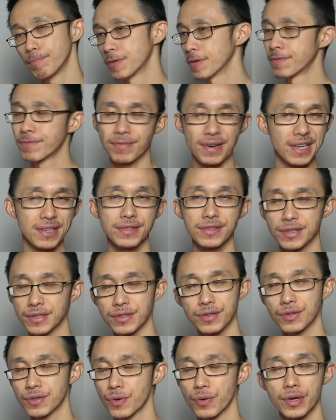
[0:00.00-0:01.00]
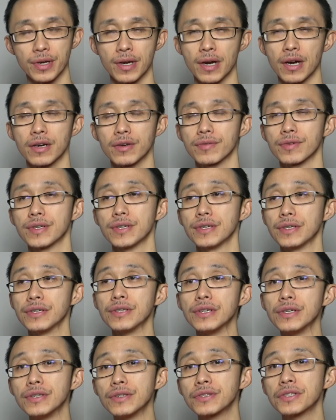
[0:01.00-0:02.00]
the fight
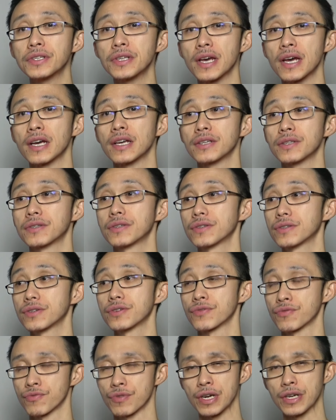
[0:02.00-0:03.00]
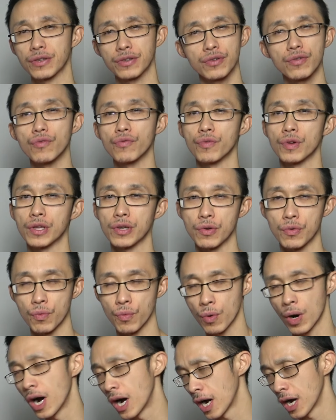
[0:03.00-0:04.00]
choreography isn't as great to really
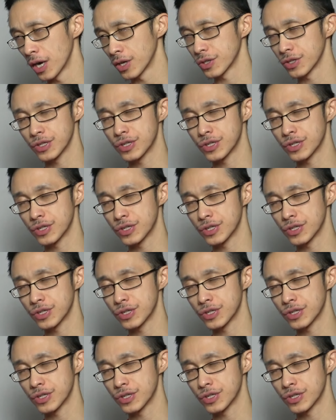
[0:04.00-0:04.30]
watch.